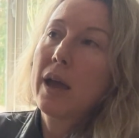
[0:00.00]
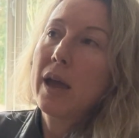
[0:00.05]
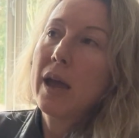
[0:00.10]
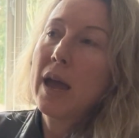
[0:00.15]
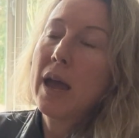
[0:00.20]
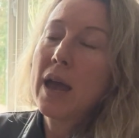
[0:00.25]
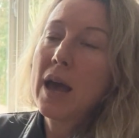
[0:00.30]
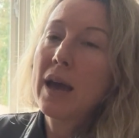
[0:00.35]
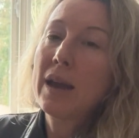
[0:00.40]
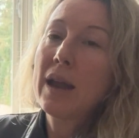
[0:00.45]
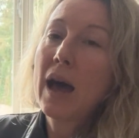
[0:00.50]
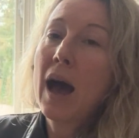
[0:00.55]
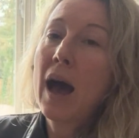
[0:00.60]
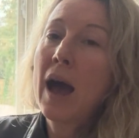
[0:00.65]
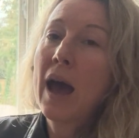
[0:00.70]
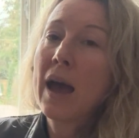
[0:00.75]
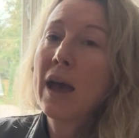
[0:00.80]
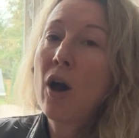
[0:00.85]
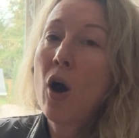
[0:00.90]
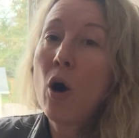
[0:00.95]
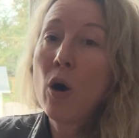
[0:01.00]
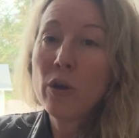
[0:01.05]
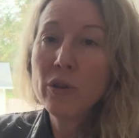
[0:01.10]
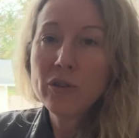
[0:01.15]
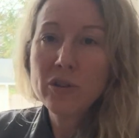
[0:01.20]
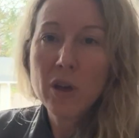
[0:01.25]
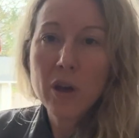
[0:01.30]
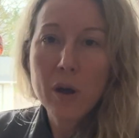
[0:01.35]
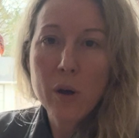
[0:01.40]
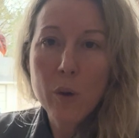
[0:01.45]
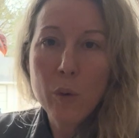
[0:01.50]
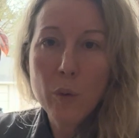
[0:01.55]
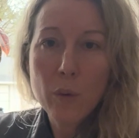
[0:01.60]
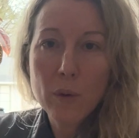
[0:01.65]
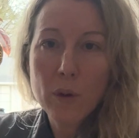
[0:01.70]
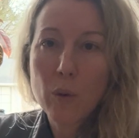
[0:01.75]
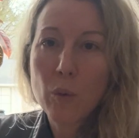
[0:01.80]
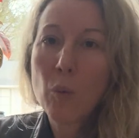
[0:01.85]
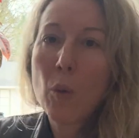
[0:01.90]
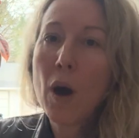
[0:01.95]
And I
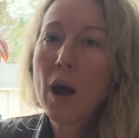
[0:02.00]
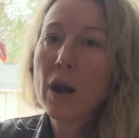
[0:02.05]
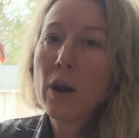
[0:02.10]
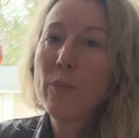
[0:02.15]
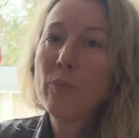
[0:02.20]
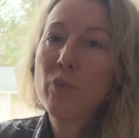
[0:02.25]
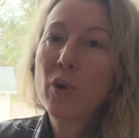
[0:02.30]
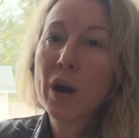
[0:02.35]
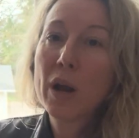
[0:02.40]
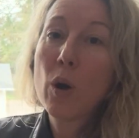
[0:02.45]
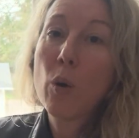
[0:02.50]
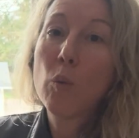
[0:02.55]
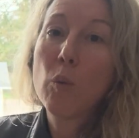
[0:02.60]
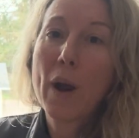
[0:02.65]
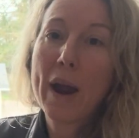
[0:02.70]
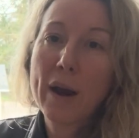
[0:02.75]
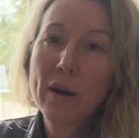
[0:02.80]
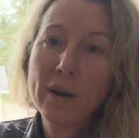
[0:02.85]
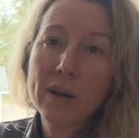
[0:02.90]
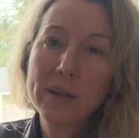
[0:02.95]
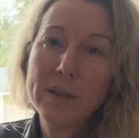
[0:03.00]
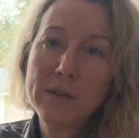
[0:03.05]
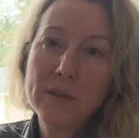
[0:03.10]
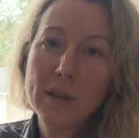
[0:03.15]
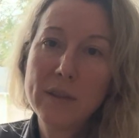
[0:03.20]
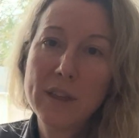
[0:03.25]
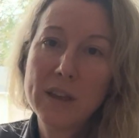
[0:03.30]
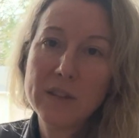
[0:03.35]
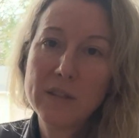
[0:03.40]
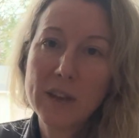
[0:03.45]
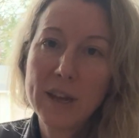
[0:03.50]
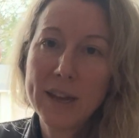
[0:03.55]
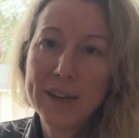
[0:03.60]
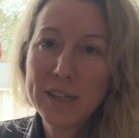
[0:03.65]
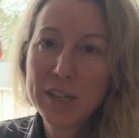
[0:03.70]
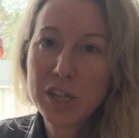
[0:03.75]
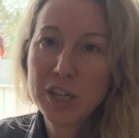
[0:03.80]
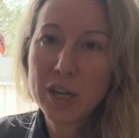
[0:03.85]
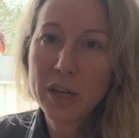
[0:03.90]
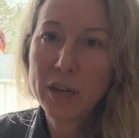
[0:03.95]
also want to bring awareness to this
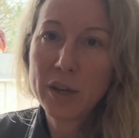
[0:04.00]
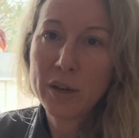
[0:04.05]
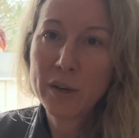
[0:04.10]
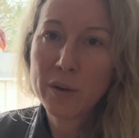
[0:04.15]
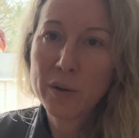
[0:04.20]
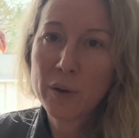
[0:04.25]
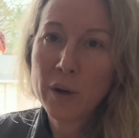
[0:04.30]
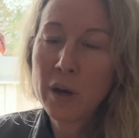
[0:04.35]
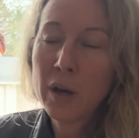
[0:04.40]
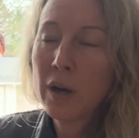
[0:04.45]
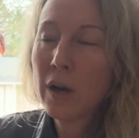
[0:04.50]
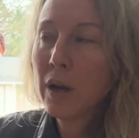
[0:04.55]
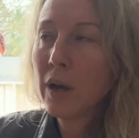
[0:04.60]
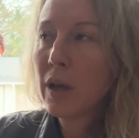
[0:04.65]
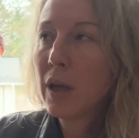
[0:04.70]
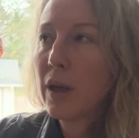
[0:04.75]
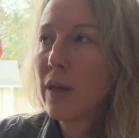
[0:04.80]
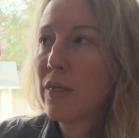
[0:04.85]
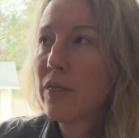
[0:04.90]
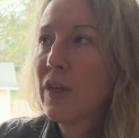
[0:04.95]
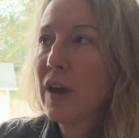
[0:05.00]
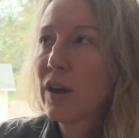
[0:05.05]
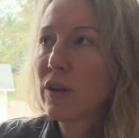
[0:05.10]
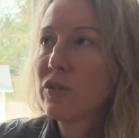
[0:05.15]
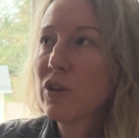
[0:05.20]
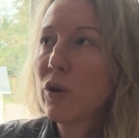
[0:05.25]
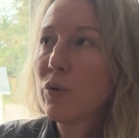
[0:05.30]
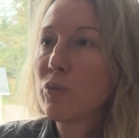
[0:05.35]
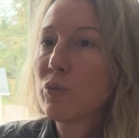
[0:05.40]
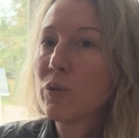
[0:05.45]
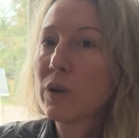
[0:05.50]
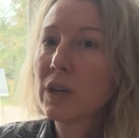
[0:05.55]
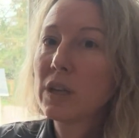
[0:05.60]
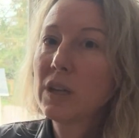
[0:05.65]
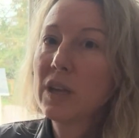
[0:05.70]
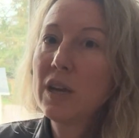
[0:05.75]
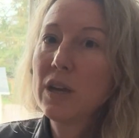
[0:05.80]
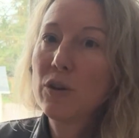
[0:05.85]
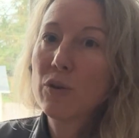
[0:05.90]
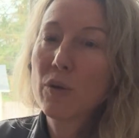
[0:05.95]
issue. There's a
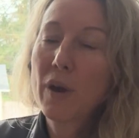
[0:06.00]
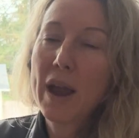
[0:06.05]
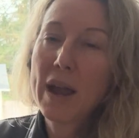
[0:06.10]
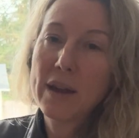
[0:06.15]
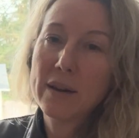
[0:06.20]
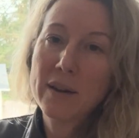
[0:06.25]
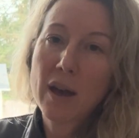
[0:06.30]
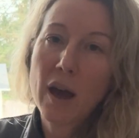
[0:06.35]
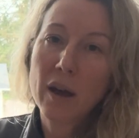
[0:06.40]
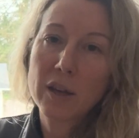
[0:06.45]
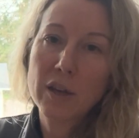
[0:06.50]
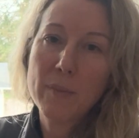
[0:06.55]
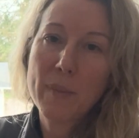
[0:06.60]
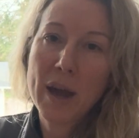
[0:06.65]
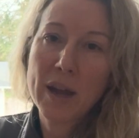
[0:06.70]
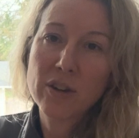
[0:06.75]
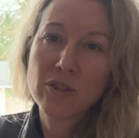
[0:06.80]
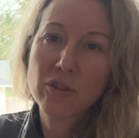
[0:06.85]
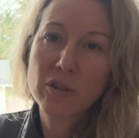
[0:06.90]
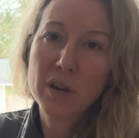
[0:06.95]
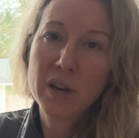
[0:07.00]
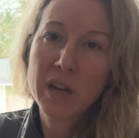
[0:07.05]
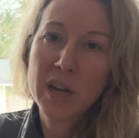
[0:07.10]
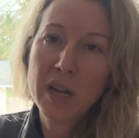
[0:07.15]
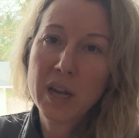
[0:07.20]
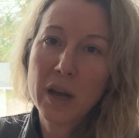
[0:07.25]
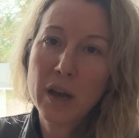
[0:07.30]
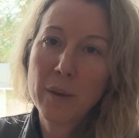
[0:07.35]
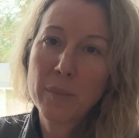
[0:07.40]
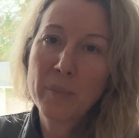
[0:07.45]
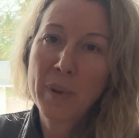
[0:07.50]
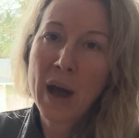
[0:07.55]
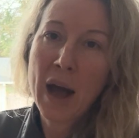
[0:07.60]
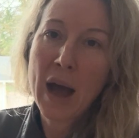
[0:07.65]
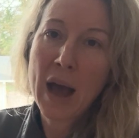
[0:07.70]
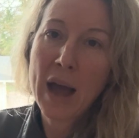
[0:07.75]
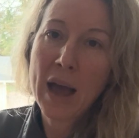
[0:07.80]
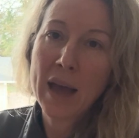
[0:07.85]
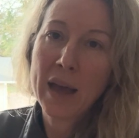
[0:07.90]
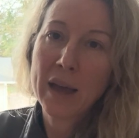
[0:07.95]
really great documentary
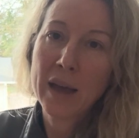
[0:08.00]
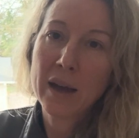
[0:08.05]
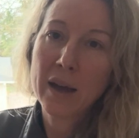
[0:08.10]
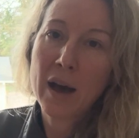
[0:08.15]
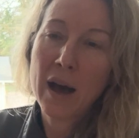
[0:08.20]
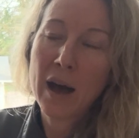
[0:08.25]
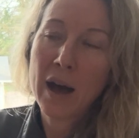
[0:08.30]
by,